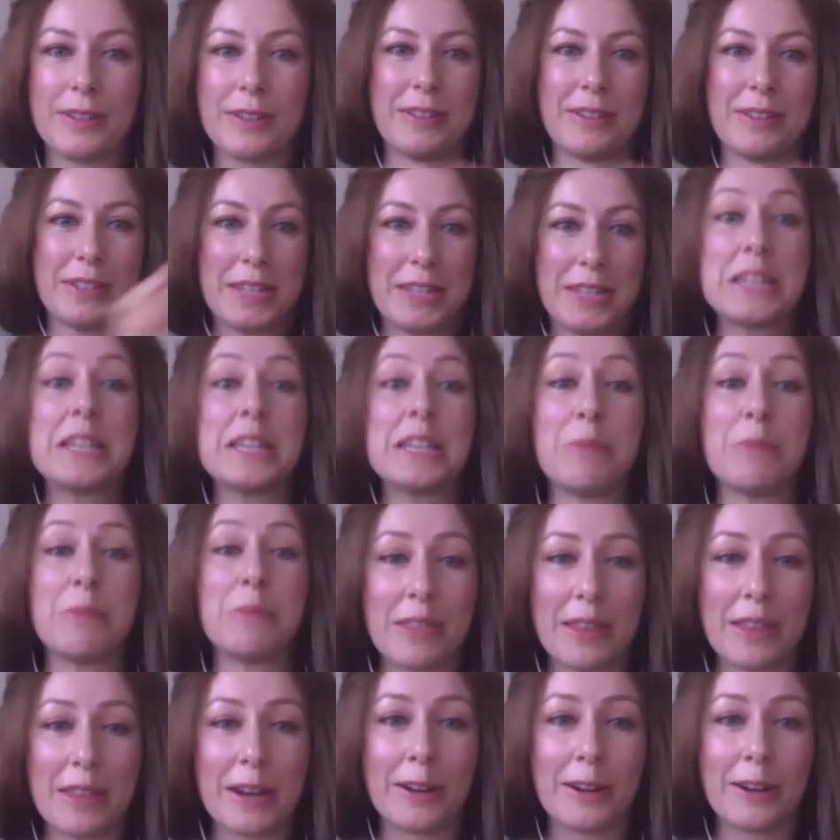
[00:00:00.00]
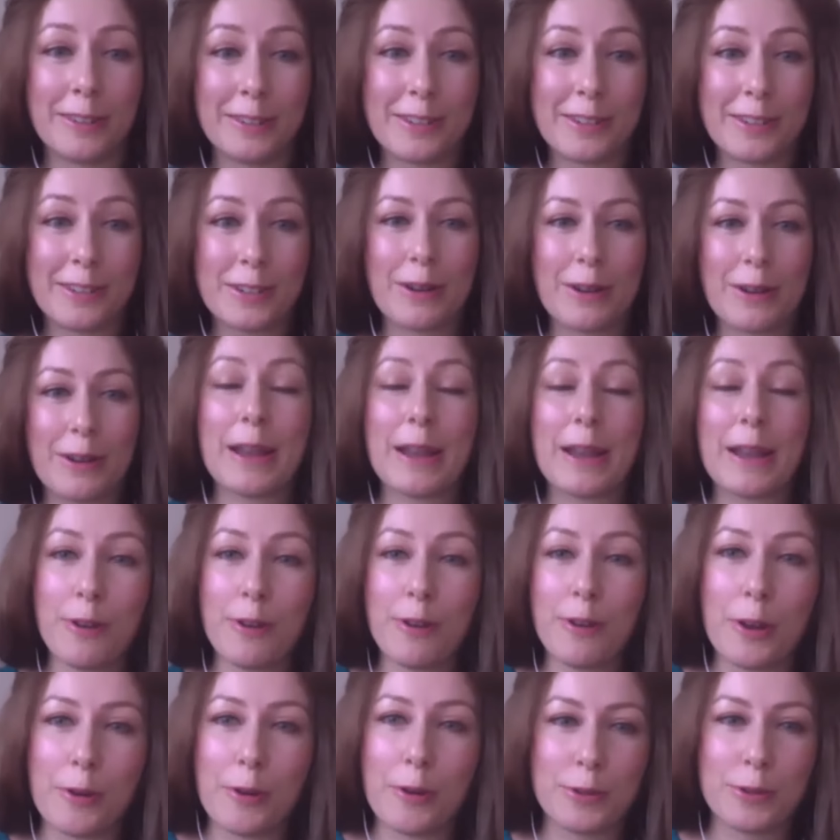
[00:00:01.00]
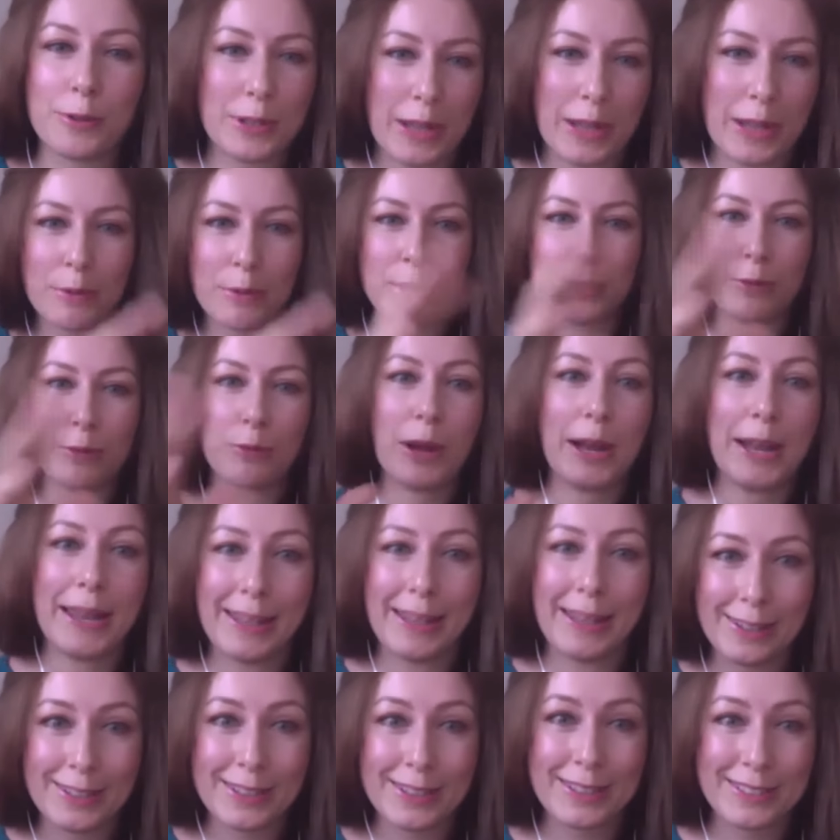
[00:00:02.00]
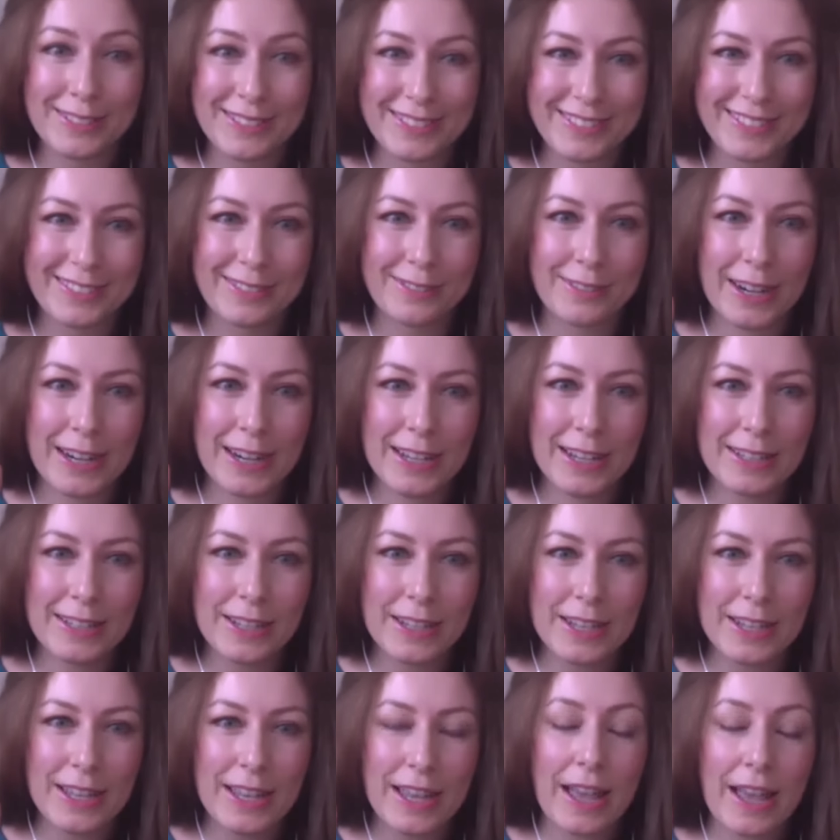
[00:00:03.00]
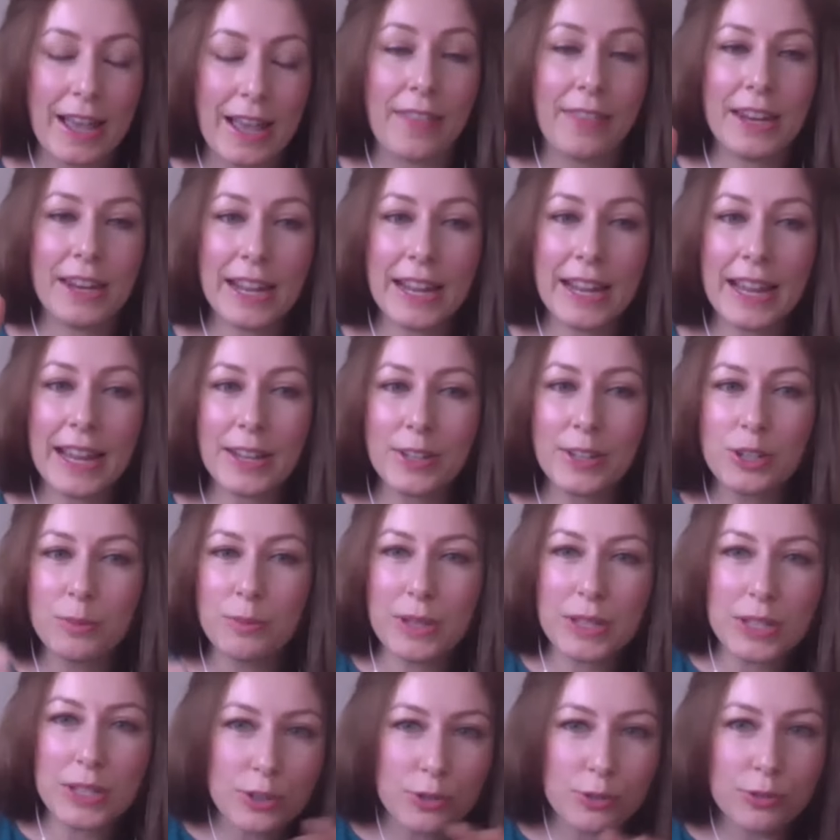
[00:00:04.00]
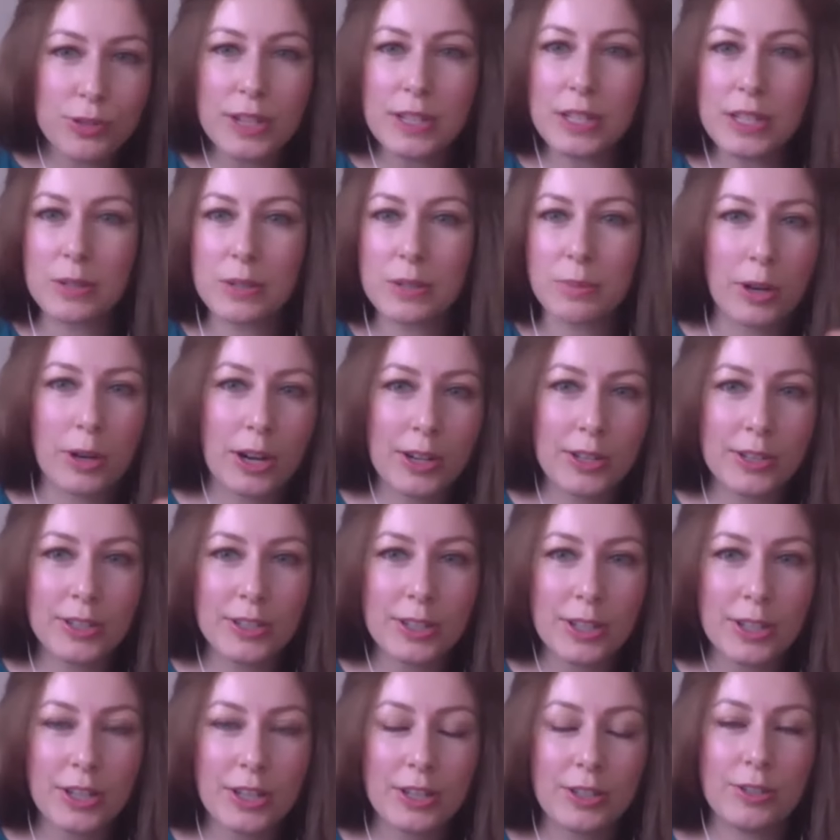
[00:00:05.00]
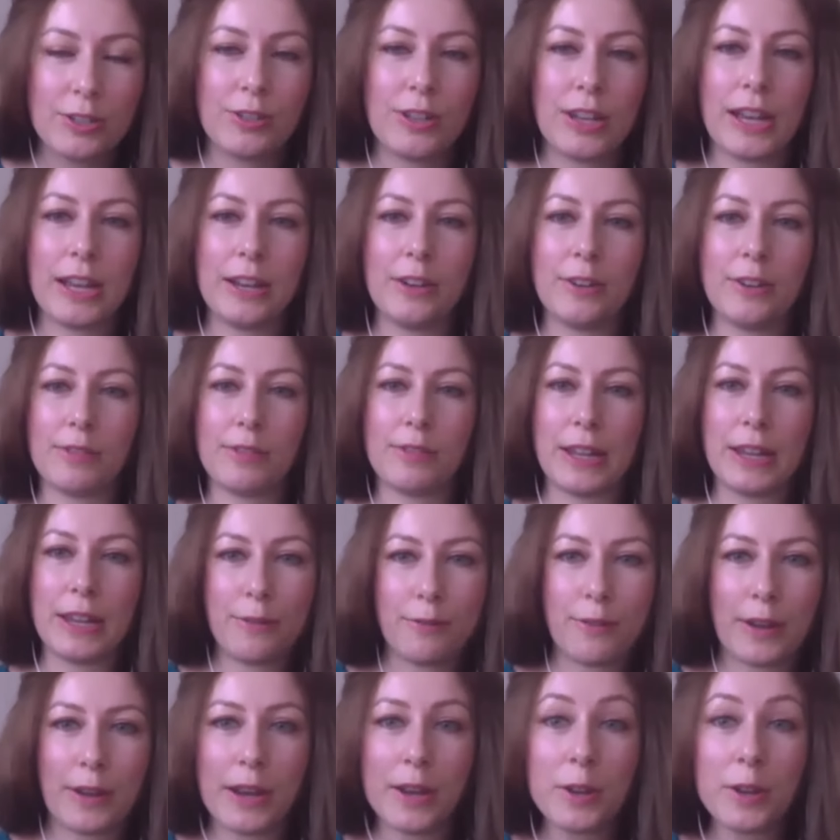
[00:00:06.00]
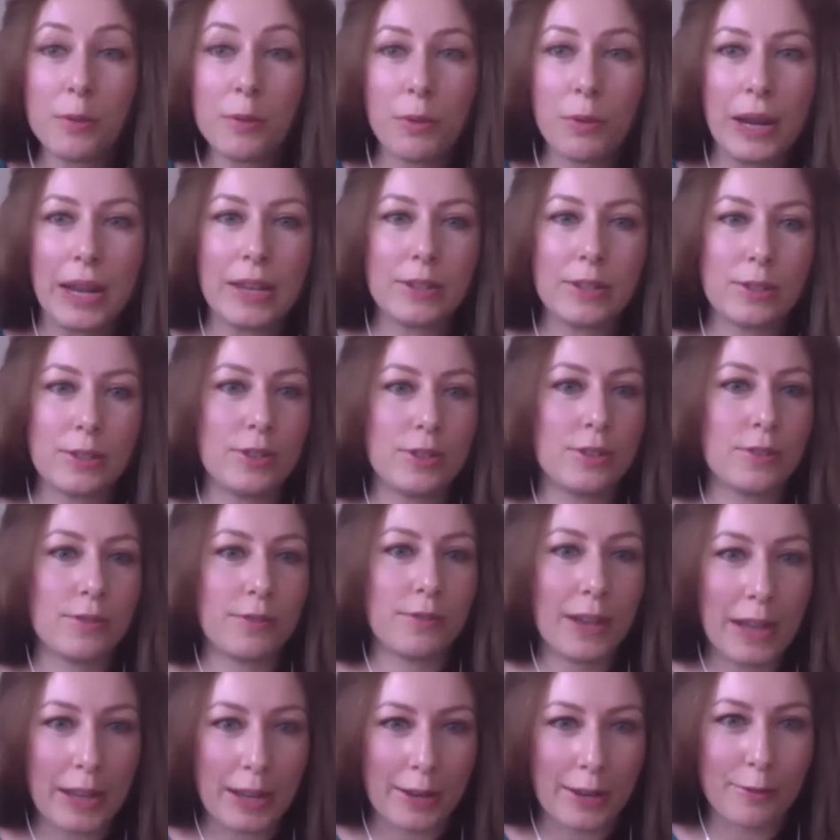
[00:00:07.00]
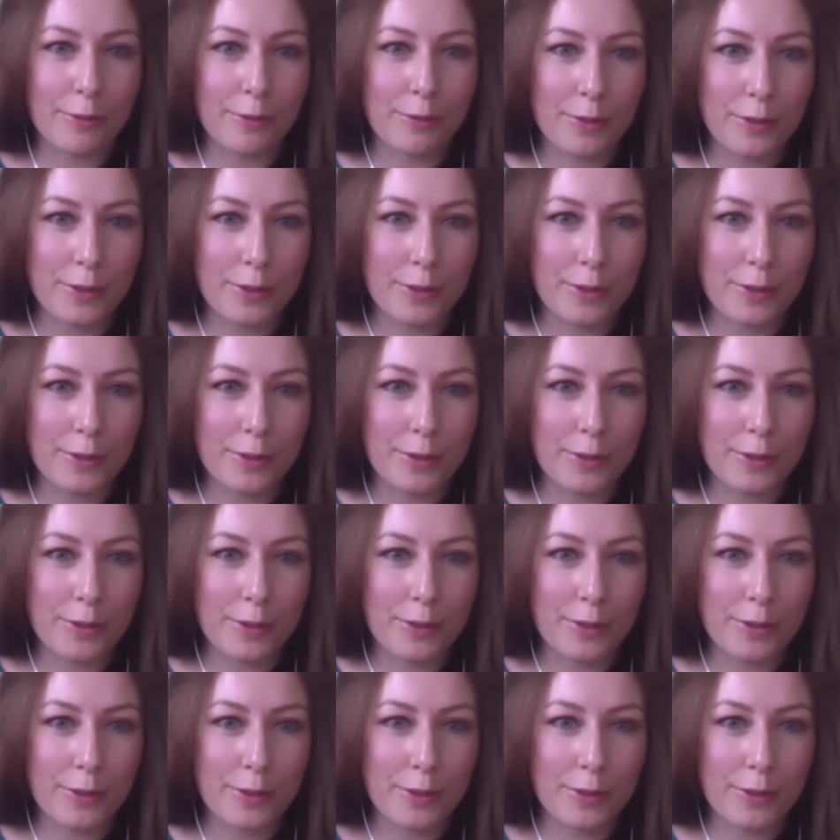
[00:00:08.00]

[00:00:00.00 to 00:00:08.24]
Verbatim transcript: sending me there. So I followed. I was wild, right? And then I had to be street smart to kind of like find a way to survive.